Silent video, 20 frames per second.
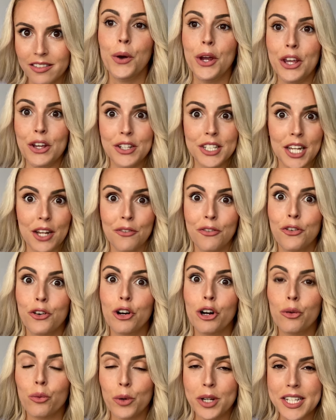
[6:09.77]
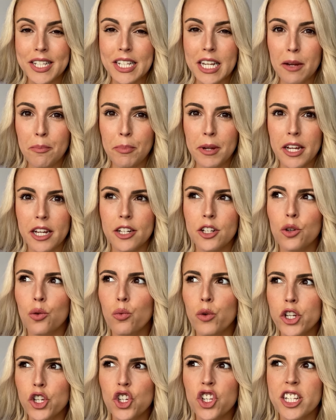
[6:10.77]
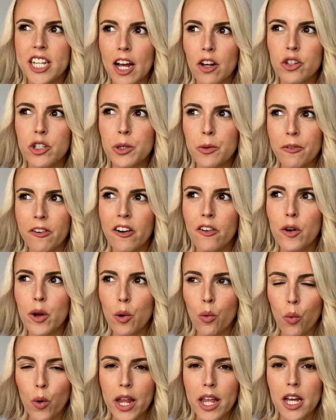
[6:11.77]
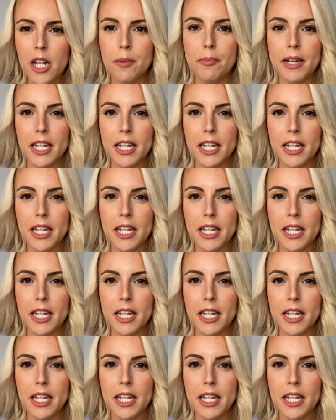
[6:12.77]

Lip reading: We use it for a recipient, which sounds very weird,